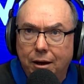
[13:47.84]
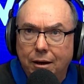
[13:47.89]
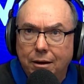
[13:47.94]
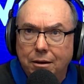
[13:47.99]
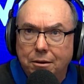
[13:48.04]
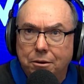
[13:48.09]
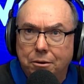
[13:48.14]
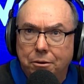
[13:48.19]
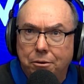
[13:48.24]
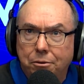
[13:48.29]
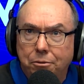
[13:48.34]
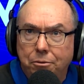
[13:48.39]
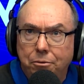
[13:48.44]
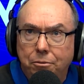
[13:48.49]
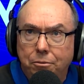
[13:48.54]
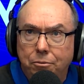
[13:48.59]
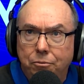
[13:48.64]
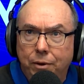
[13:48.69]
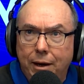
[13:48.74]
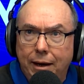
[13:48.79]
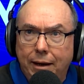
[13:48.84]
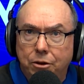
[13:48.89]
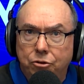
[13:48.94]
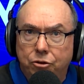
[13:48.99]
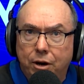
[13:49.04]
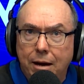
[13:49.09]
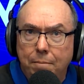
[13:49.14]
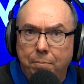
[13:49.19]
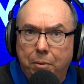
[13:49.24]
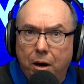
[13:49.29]
to really
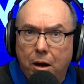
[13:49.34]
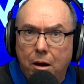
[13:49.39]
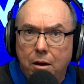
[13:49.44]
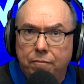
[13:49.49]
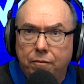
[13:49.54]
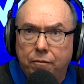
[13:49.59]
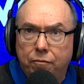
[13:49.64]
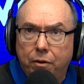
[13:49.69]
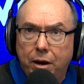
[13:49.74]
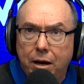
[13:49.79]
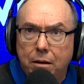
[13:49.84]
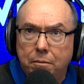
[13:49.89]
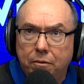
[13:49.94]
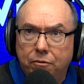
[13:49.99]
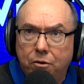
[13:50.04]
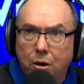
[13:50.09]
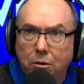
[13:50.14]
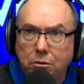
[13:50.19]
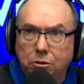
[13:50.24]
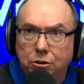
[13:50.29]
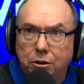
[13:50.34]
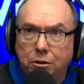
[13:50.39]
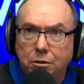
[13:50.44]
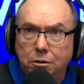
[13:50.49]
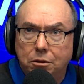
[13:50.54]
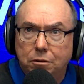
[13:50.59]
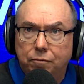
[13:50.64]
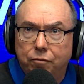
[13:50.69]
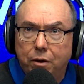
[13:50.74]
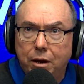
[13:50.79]
trample over freedom of
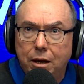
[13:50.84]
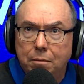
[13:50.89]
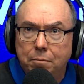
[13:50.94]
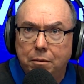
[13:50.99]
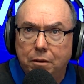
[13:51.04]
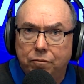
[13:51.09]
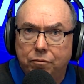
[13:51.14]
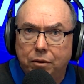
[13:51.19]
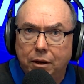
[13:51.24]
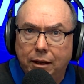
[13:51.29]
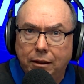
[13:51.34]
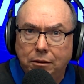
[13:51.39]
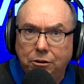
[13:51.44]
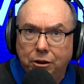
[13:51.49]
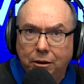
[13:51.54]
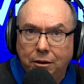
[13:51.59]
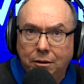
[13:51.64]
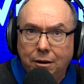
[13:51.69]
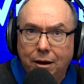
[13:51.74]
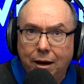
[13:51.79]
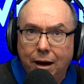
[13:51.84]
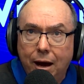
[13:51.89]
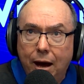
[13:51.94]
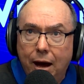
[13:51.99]
conscience, freedom of religion,